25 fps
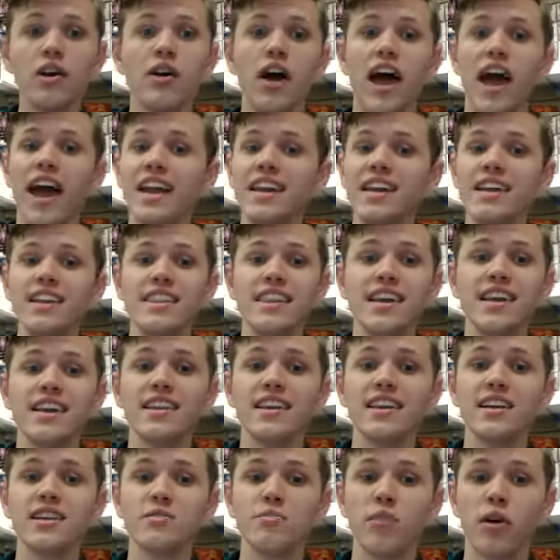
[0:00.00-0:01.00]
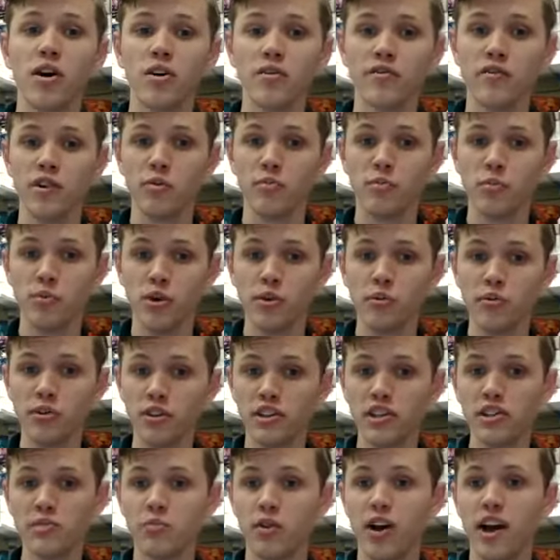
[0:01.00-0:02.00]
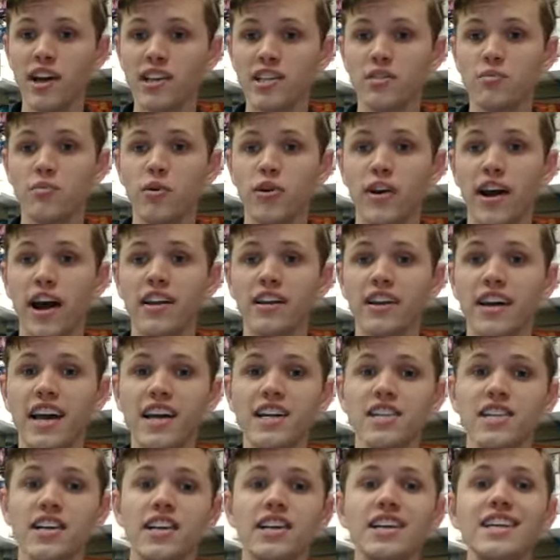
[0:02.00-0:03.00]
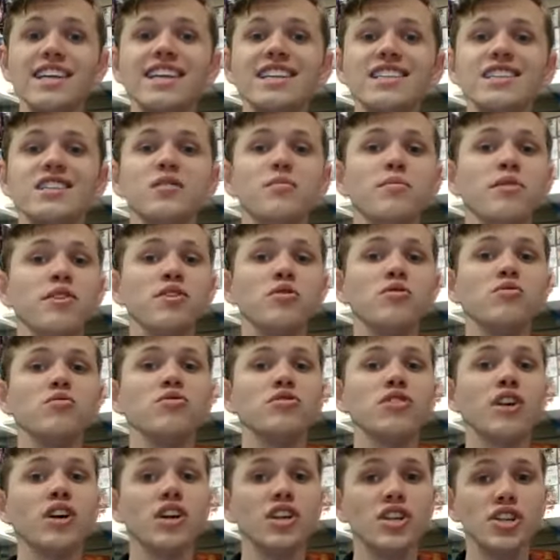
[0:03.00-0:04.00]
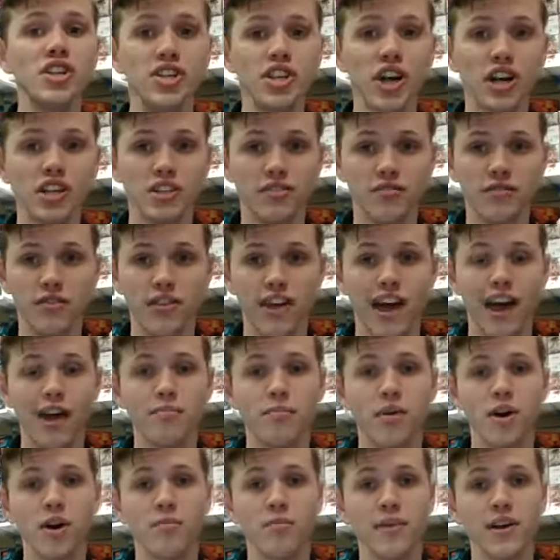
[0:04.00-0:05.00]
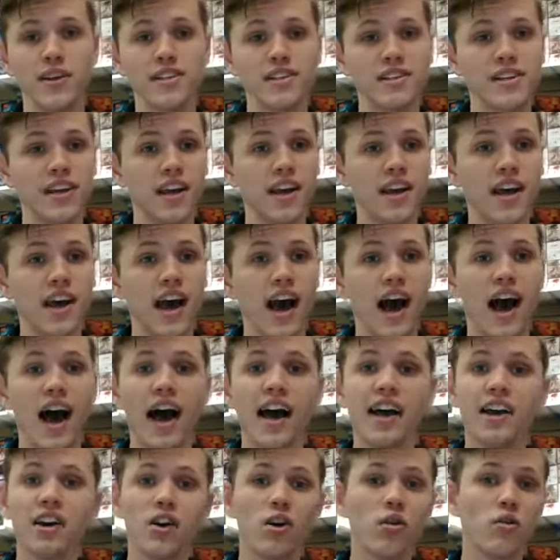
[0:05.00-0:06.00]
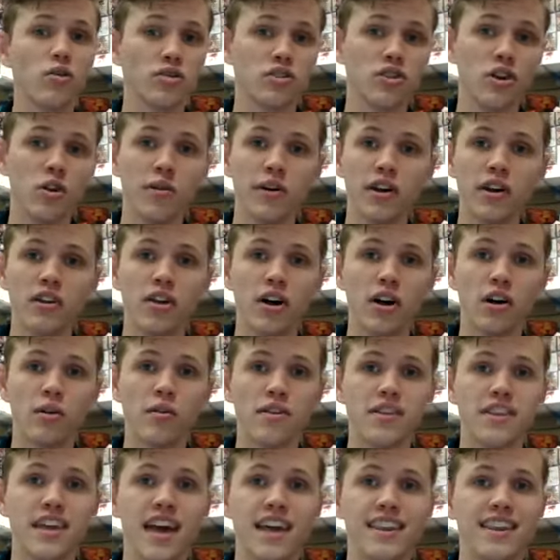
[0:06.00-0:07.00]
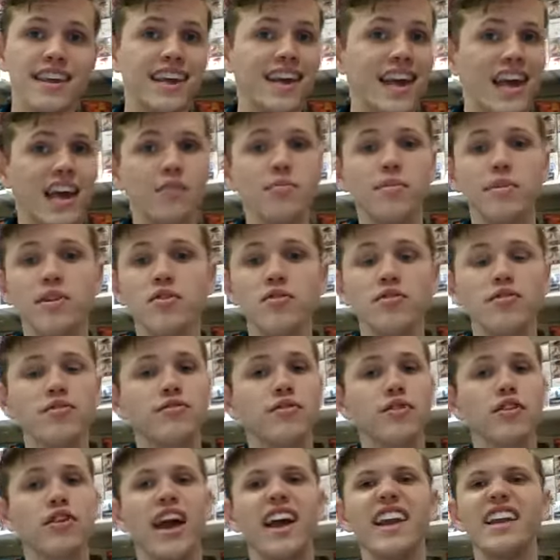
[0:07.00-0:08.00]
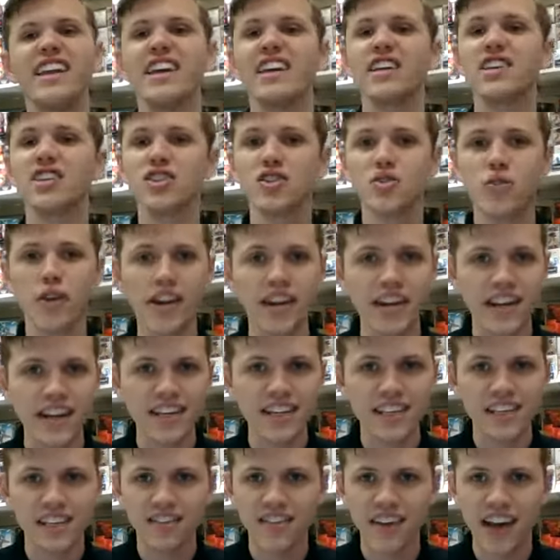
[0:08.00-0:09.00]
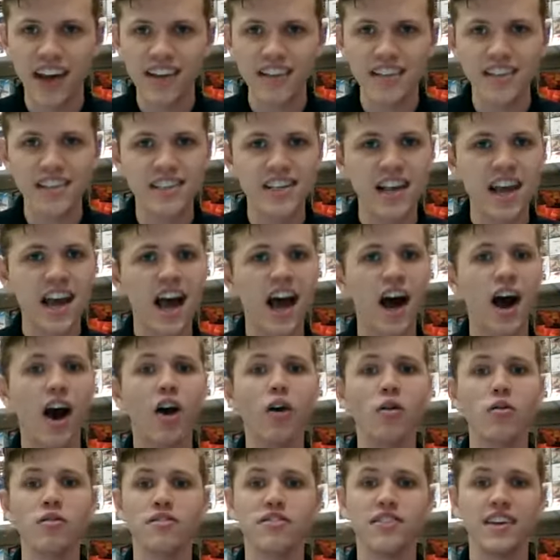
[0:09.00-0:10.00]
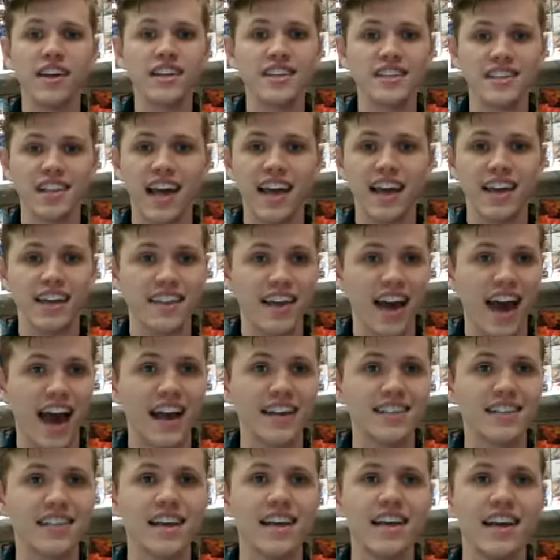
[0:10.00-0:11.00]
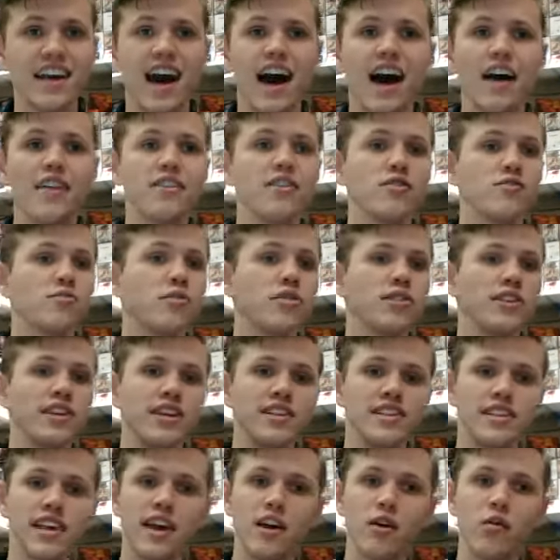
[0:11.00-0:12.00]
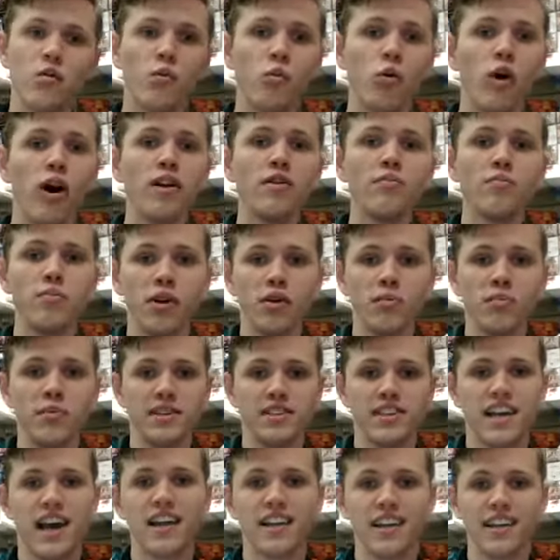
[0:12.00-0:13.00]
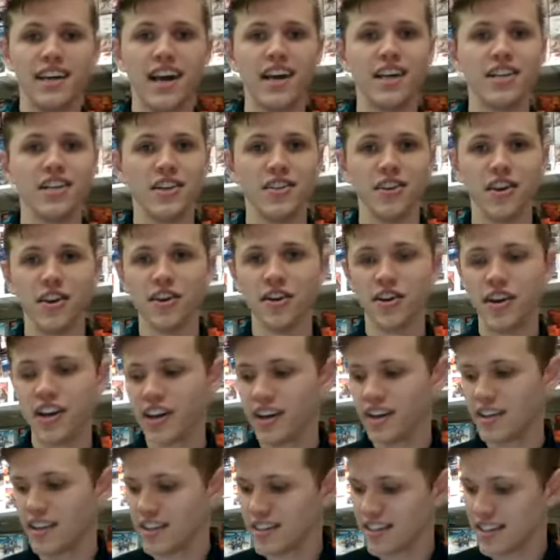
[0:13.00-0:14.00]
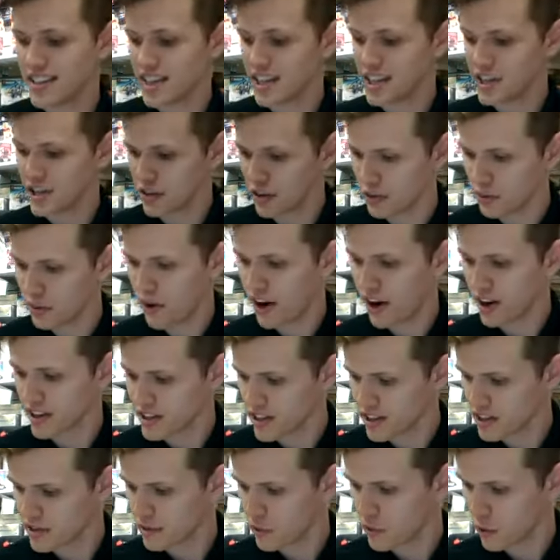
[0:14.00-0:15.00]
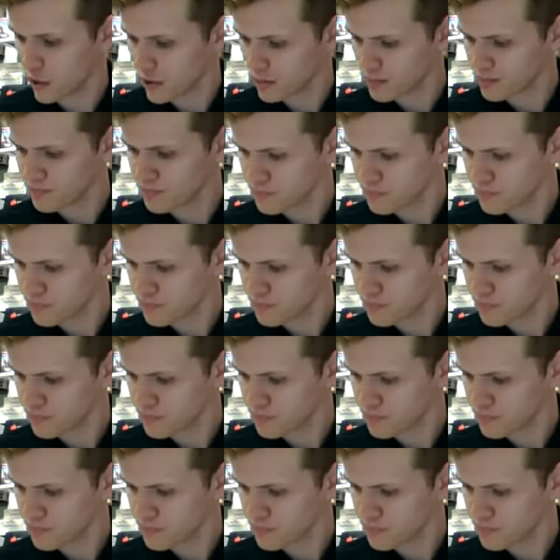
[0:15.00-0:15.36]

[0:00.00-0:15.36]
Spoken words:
Anything that is part of your pre-release prize support allocation needs to be used just for that purpose. And of course, going along with that, they can't be used for any extraneous events or things like that. This really is a one-purpose allocation that you're getting these additional boxes for.